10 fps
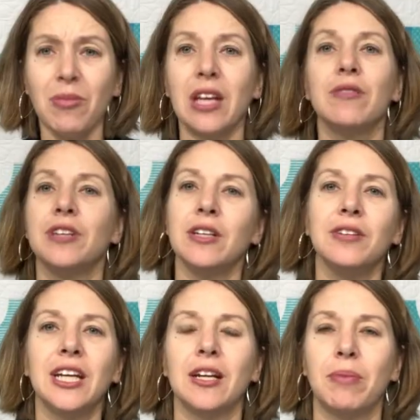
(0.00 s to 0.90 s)
If you
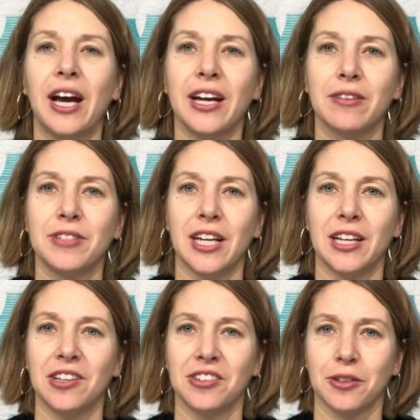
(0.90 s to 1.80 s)
need a pack of
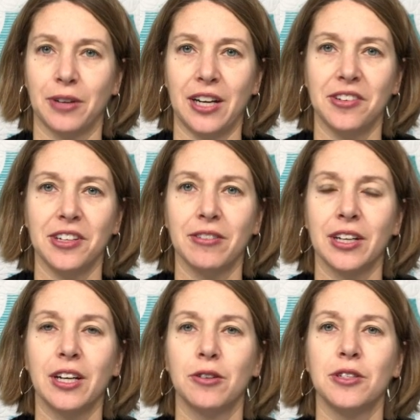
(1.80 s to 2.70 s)
10-inch squares, you can
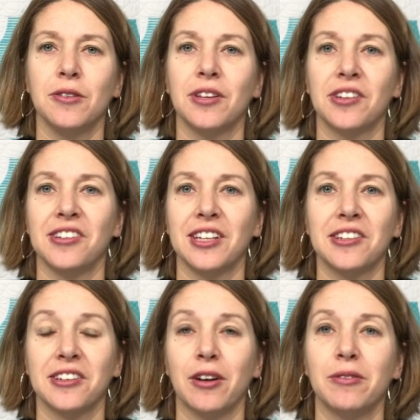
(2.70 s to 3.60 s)
go to the Sit and
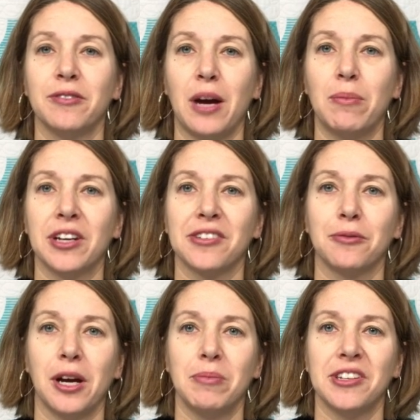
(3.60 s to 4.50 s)
Sew Fabrics
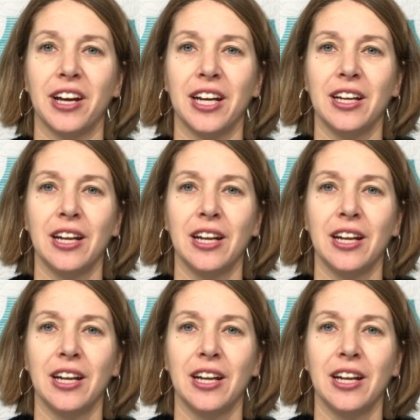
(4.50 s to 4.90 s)
website.